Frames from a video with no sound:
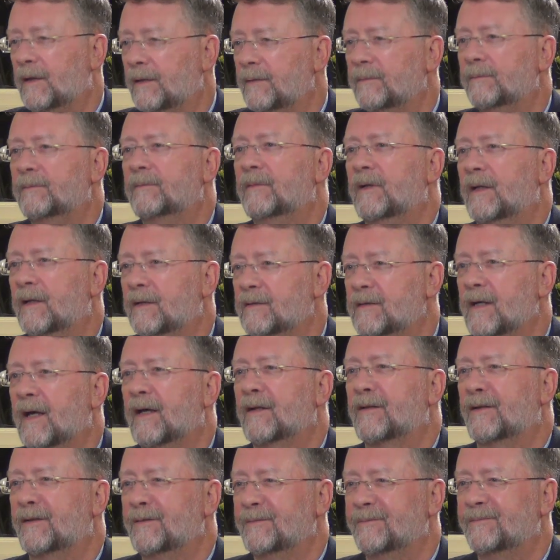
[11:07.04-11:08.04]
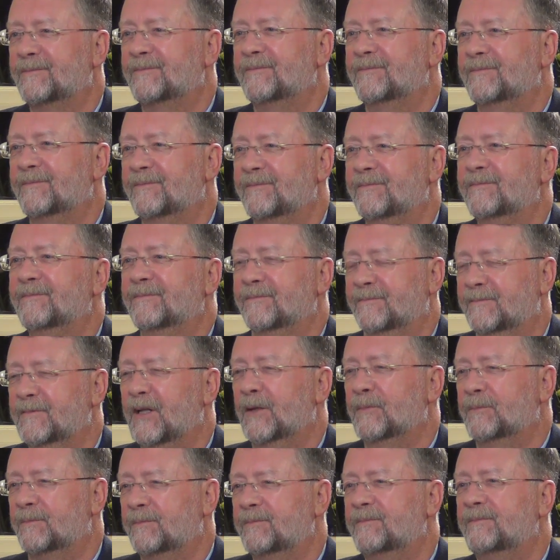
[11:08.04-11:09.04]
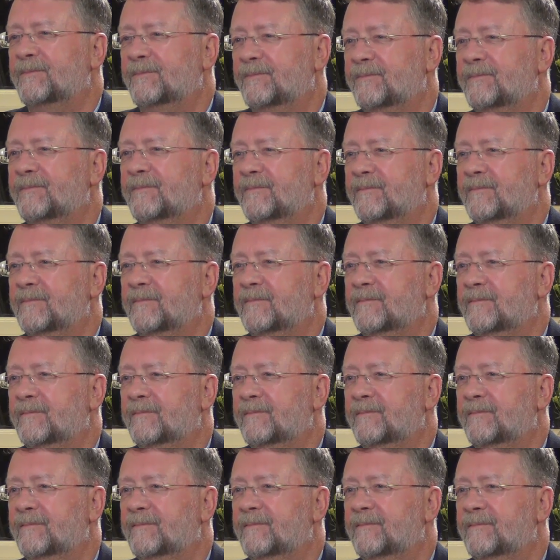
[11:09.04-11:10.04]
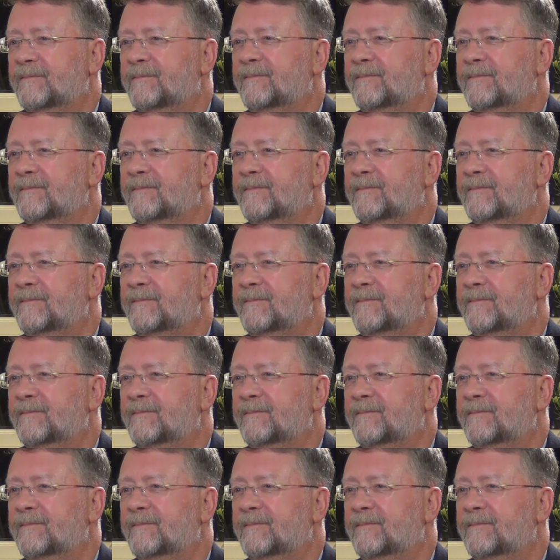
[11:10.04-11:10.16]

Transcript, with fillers: And, and, we'll probably exactly. not trust it. I yep. think, yeah. Does he want